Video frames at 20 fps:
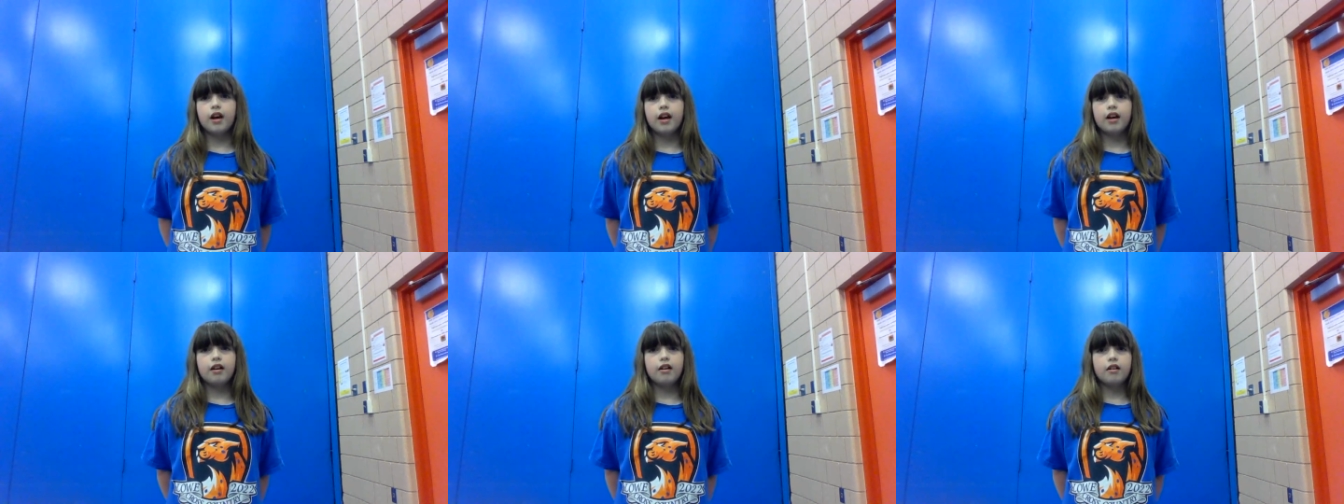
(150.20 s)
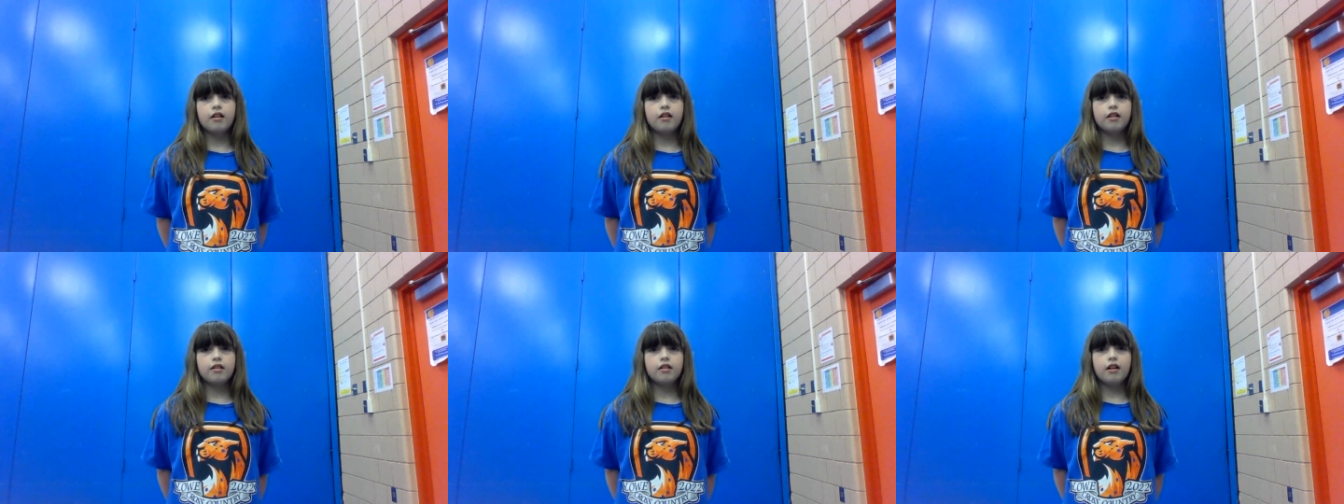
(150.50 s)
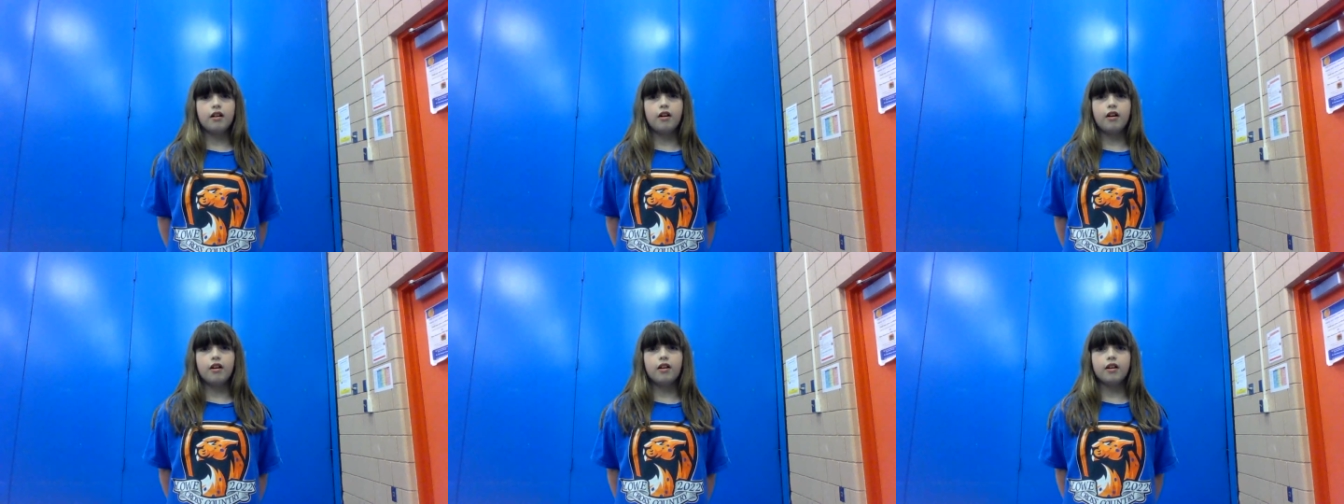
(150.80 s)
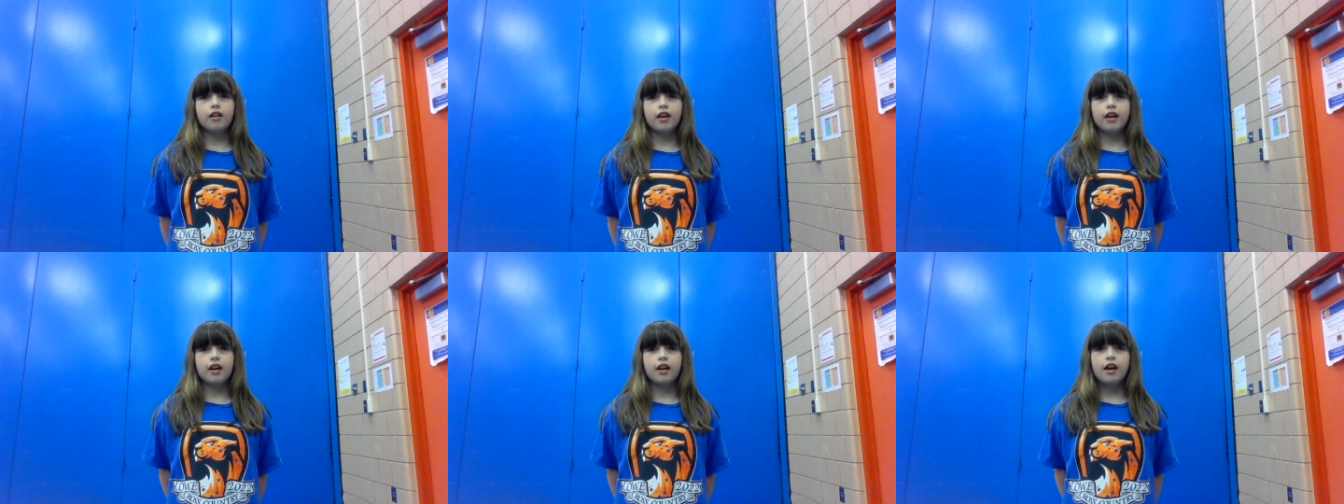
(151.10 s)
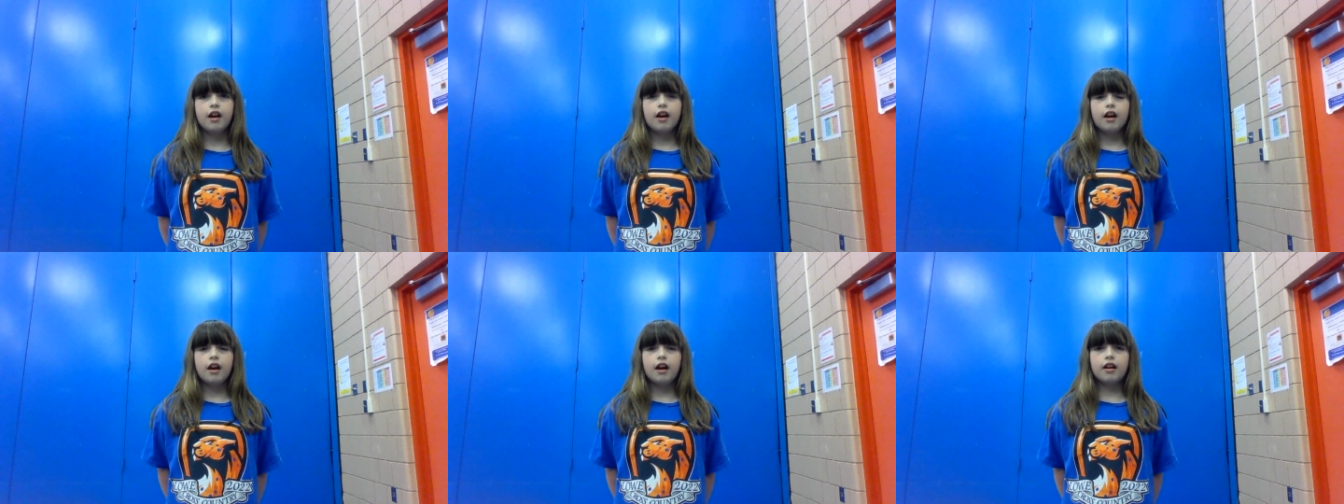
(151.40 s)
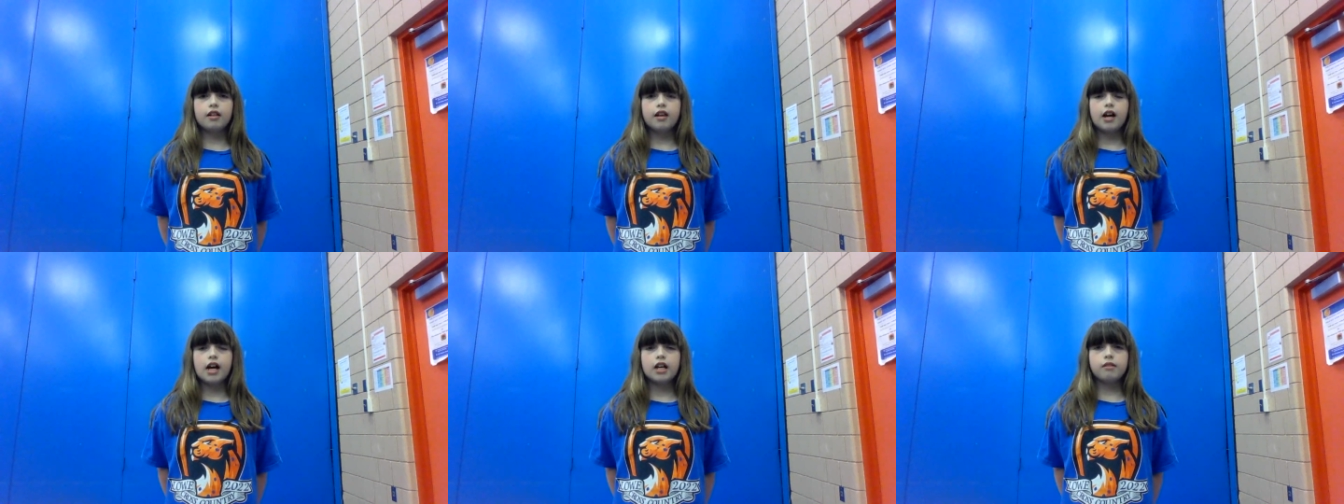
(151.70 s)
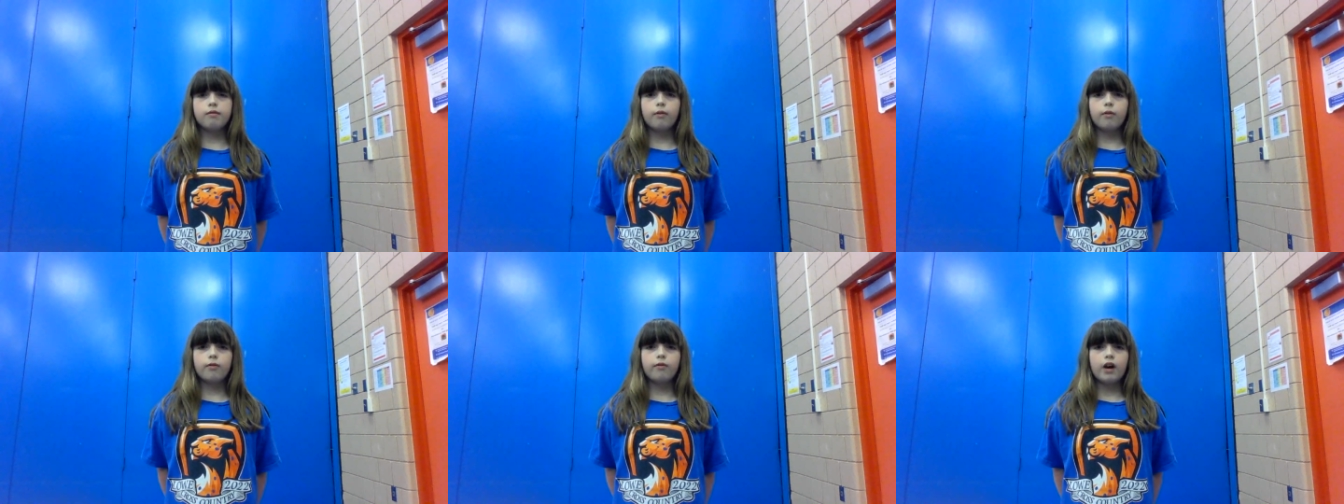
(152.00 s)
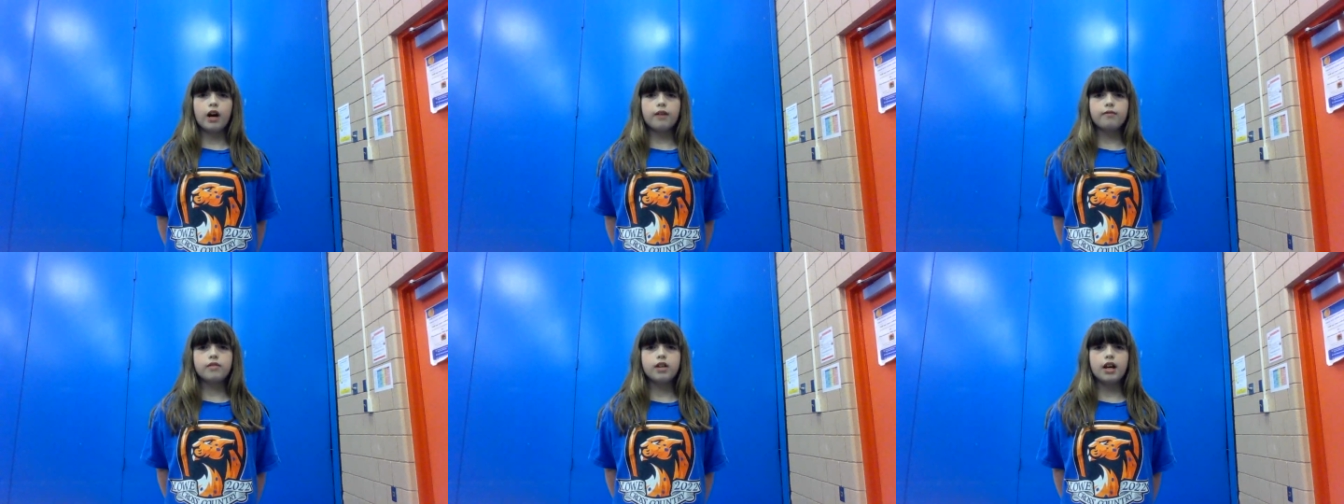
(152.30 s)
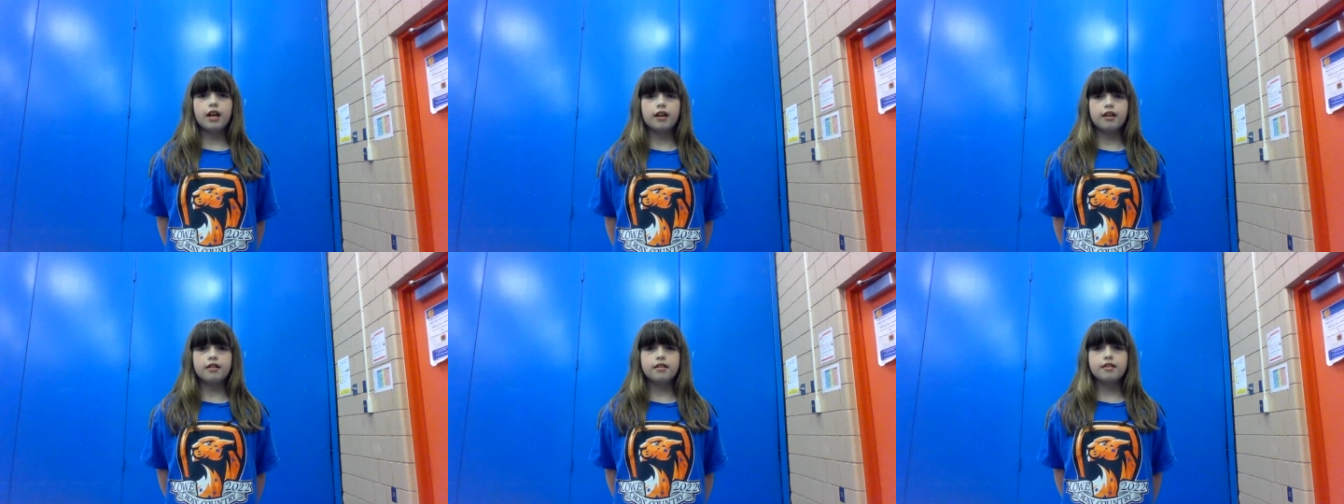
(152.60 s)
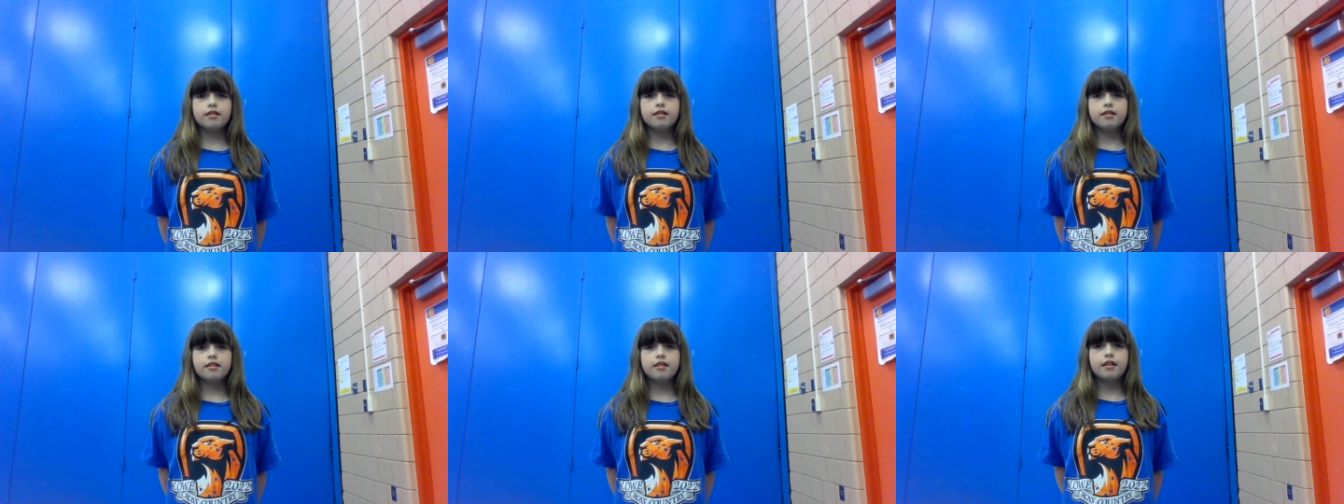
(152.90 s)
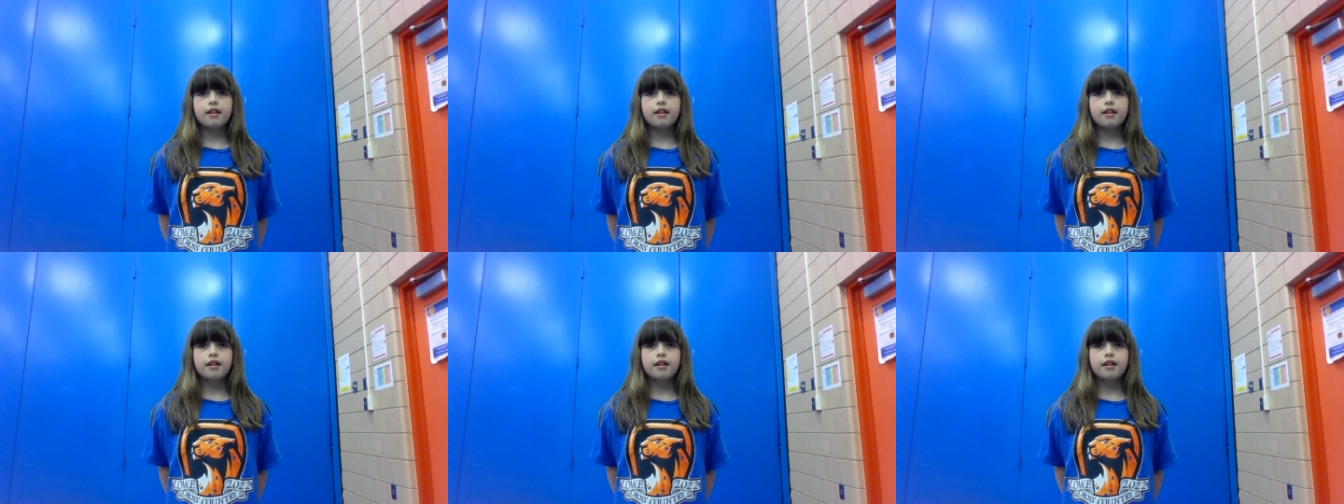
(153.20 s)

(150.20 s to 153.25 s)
on a holiday. It lasts for five days.